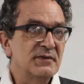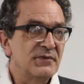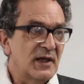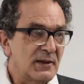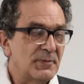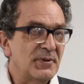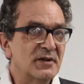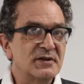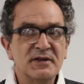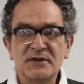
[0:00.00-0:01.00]
of the Labour
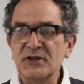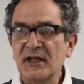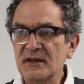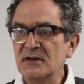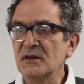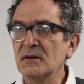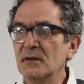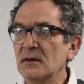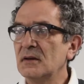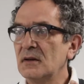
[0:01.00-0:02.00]
Party has changed, and
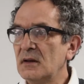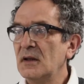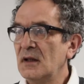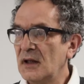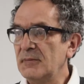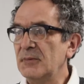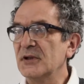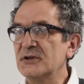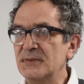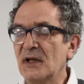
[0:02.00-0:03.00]
the Labour
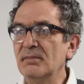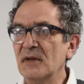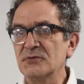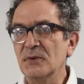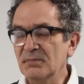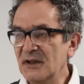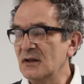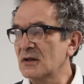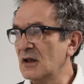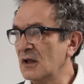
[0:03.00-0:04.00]
Party has become much more
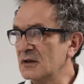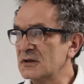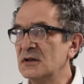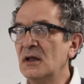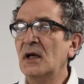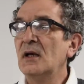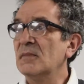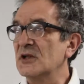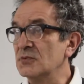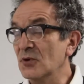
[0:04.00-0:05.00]
middle class,
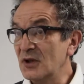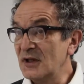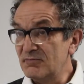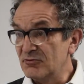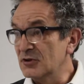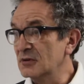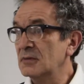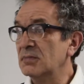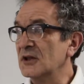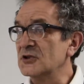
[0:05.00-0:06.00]
much more liberal,
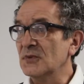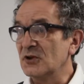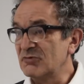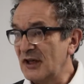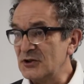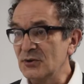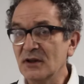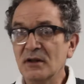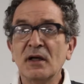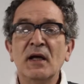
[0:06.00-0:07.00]
much more
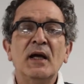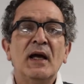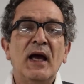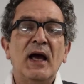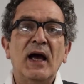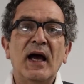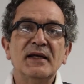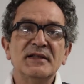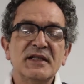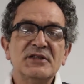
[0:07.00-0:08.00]
graduate, and
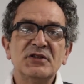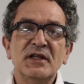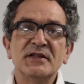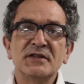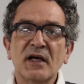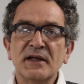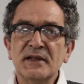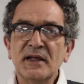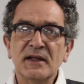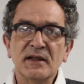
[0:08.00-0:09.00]
essentially
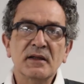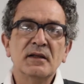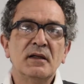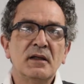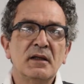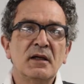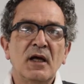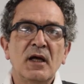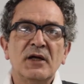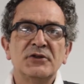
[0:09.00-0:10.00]
signed in
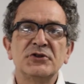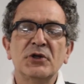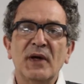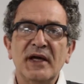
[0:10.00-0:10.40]
to